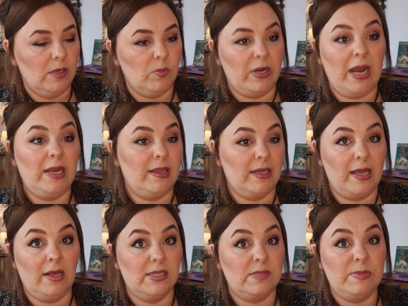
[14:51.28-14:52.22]
But anything
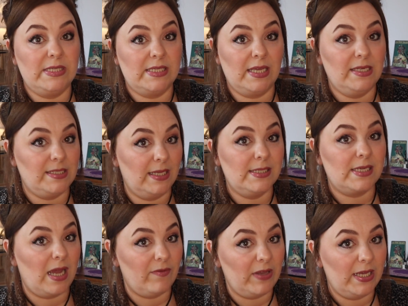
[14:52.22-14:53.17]
else, my skin tends
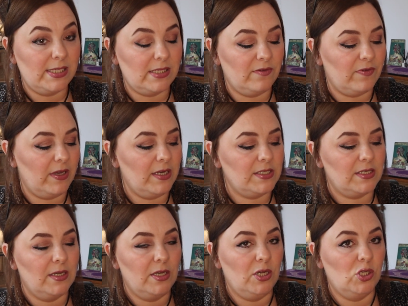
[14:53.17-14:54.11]
to have a hissy fit.
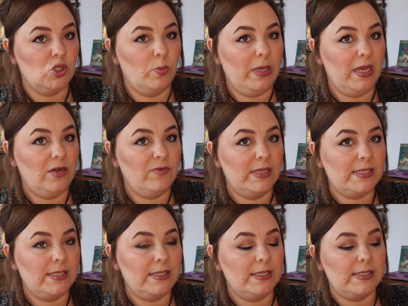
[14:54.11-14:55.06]
So it'll be
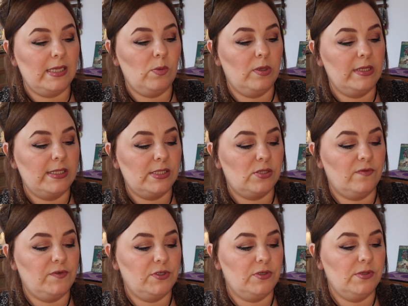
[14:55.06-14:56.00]
interesting to see what this
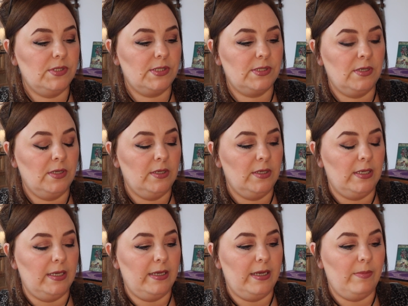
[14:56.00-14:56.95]
stuff does.
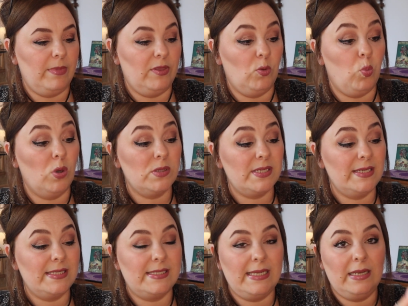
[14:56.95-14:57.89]
There wasn't a
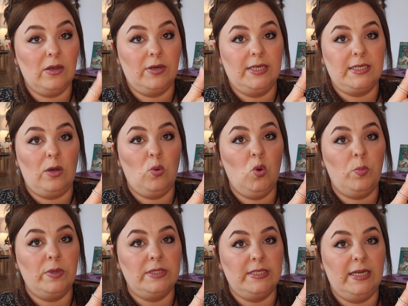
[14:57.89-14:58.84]
seal on it. I
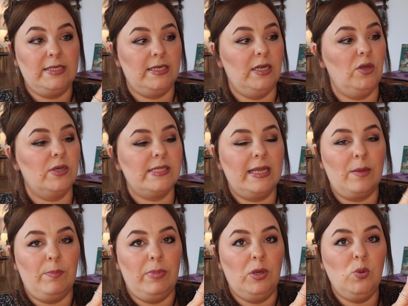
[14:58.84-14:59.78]
opened it and it looks like a
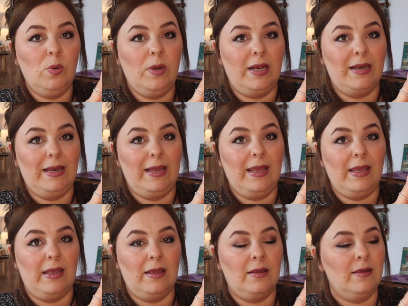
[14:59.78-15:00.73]
blue
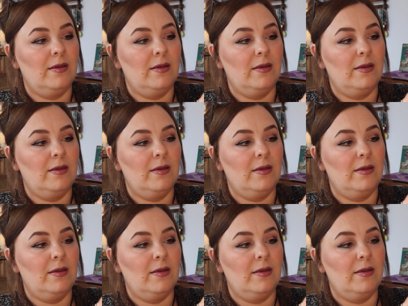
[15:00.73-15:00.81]
clay.